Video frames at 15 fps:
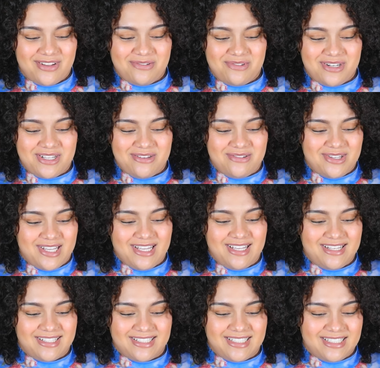Like, what do you hit
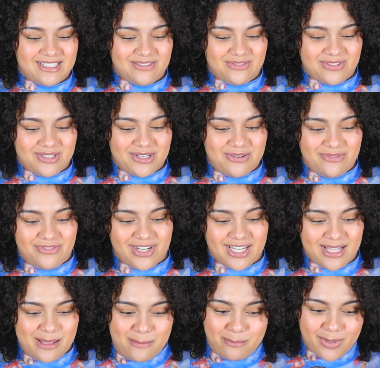your sister for, you
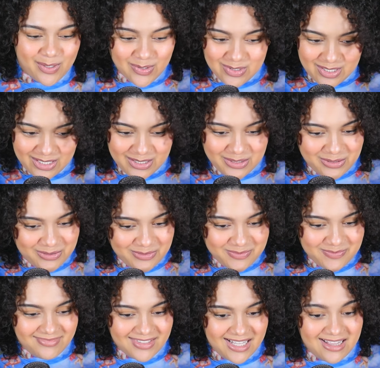fucking bozo?
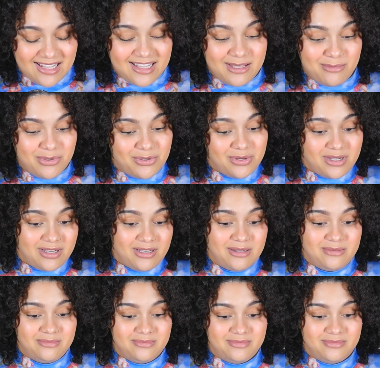And then they broke up.